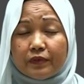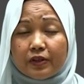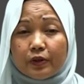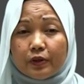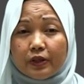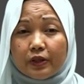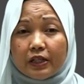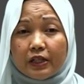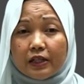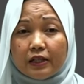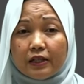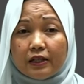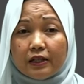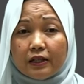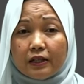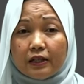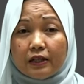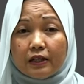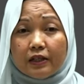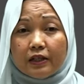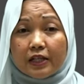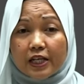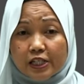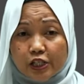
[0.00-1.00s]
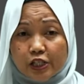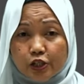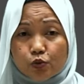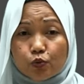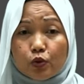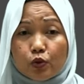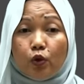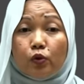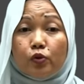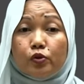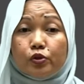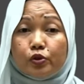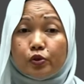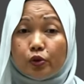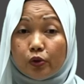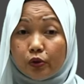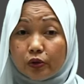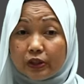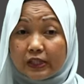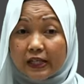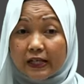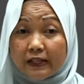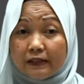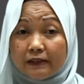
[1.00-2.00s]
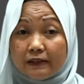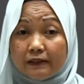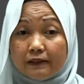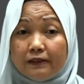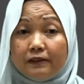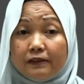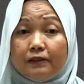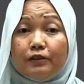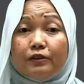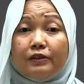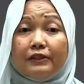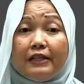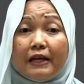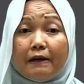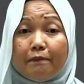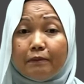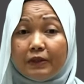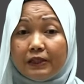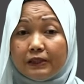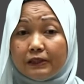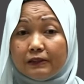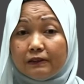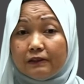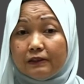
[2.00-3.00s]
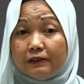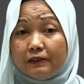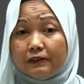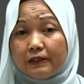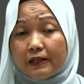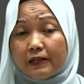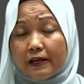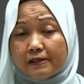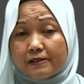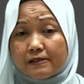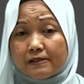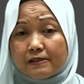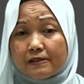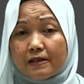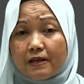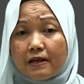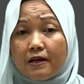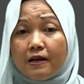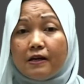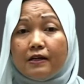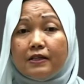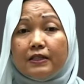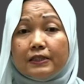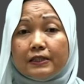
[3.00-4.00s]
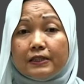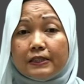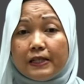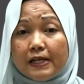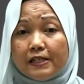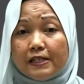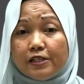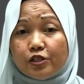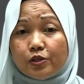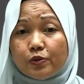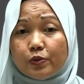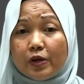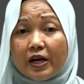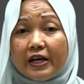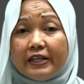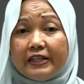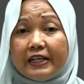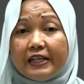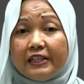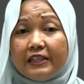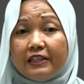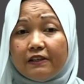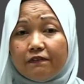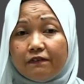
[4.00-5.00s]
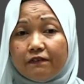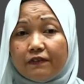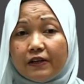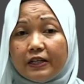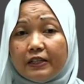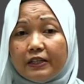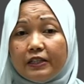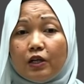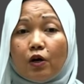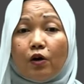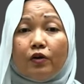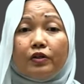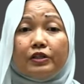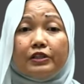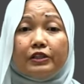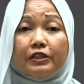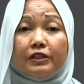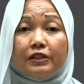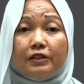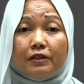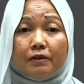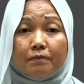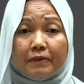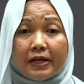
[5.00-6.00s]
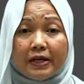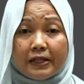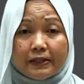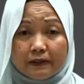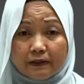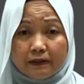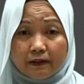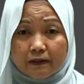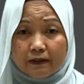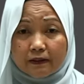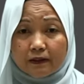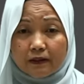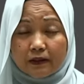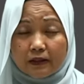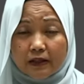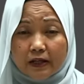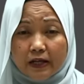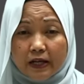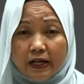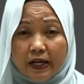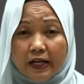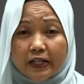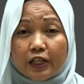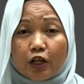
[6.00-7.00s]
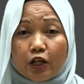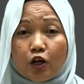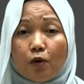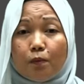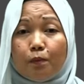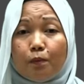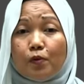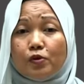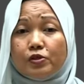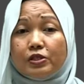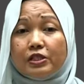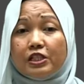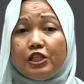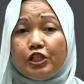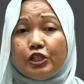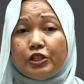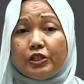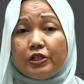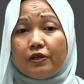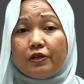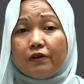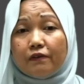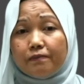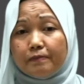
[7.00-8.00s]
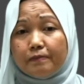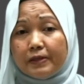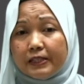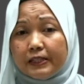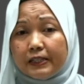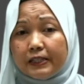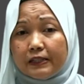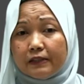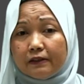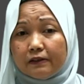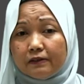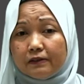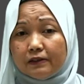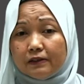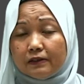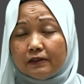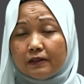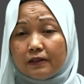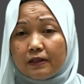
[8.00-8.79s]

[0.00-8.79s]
Okay. Next, we also done a laboratory test, a test to identify the original material and the composition of materials.